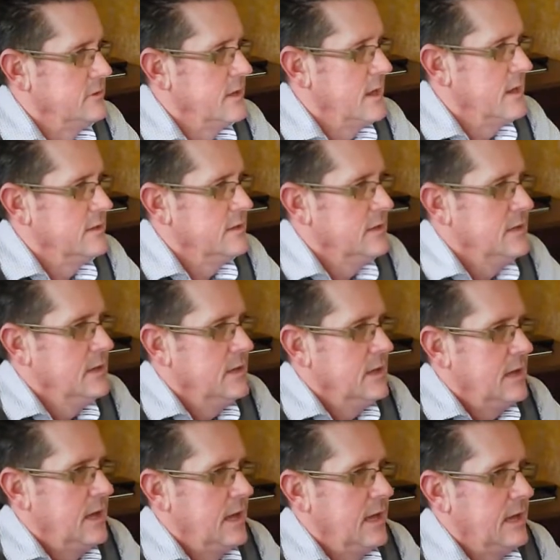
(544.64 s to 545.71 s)
yet.
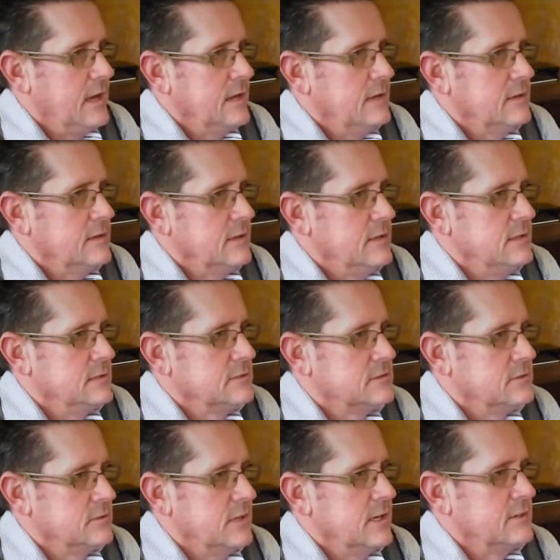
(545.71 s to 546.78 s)
And
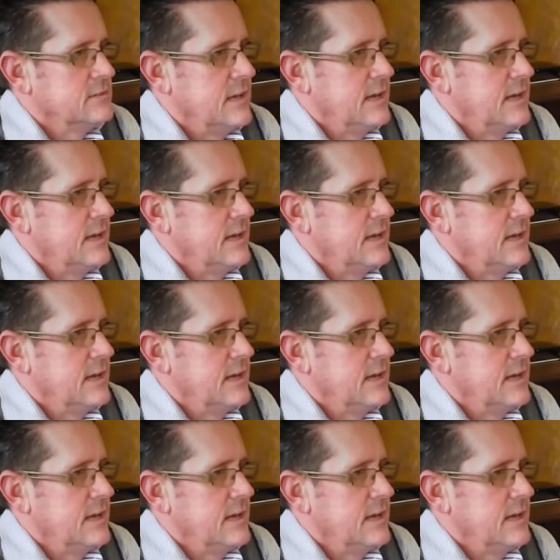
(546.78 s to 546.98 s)
so yes,